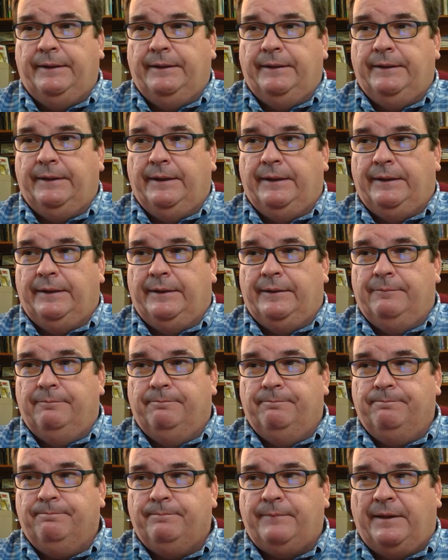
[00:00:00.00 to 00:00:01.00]

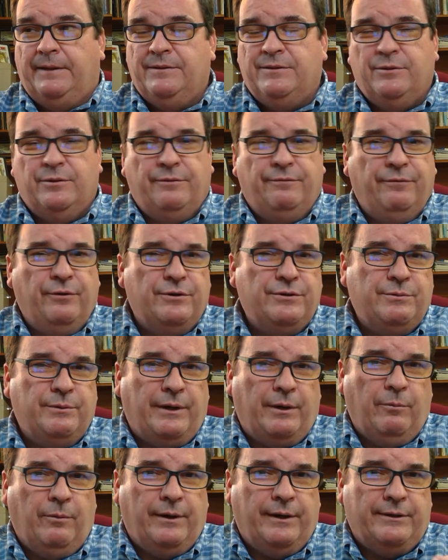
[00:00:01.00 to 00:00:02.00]
And so the first one I
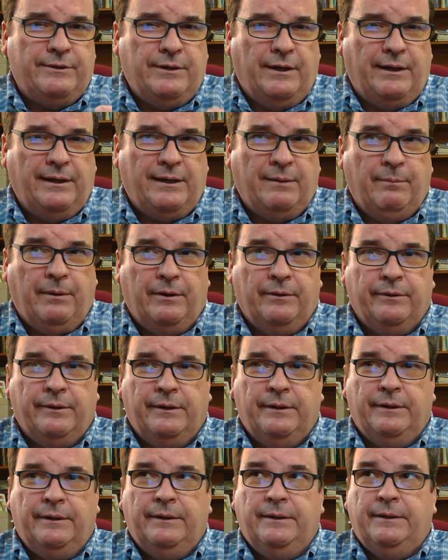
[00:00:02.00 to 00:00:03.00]
want to talk about
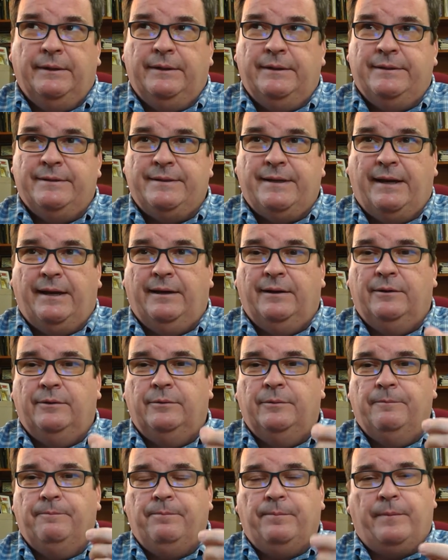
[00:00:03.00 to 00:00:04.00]
is how
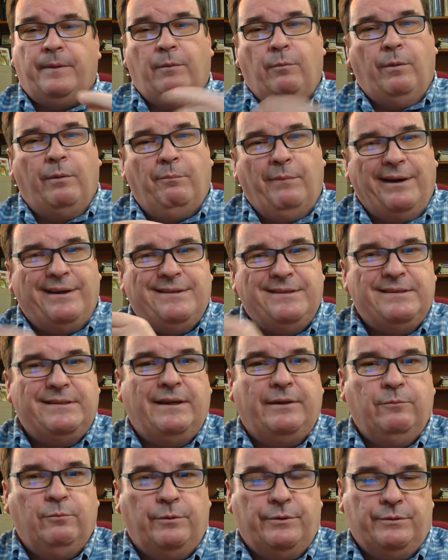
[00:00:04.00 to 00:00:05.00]
when my
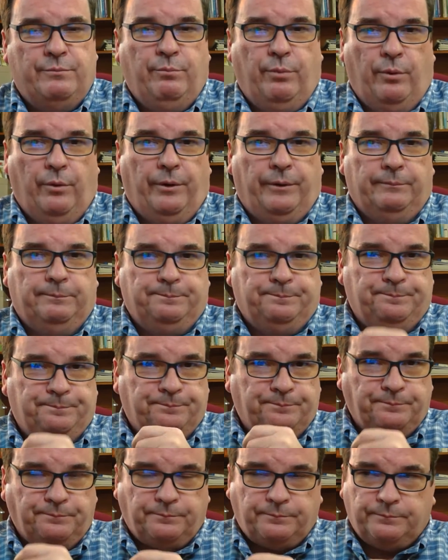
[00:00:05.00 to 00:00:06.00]
son was born,
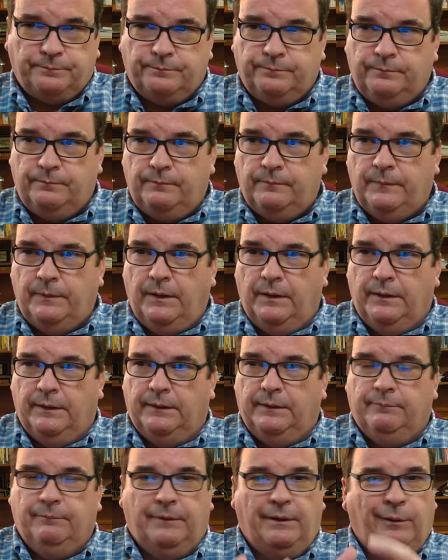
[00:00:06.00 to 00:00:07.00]

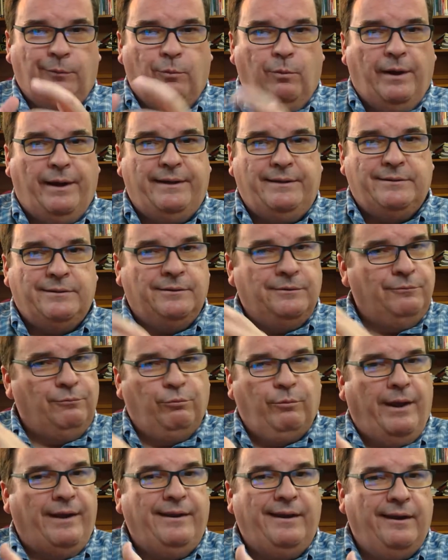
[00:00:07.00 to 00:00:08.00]
a white,
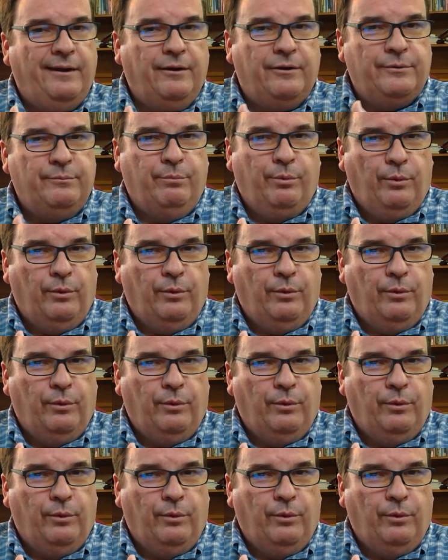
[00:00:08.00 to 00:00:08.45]
red-haired